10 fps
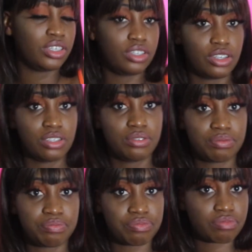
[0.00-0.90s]
You know?
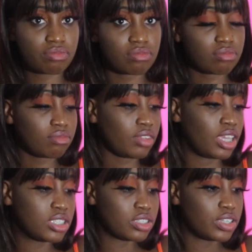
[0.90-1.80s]

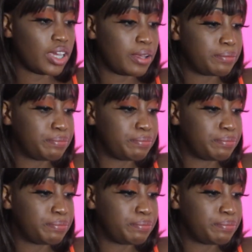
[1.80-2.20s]
So, yeah.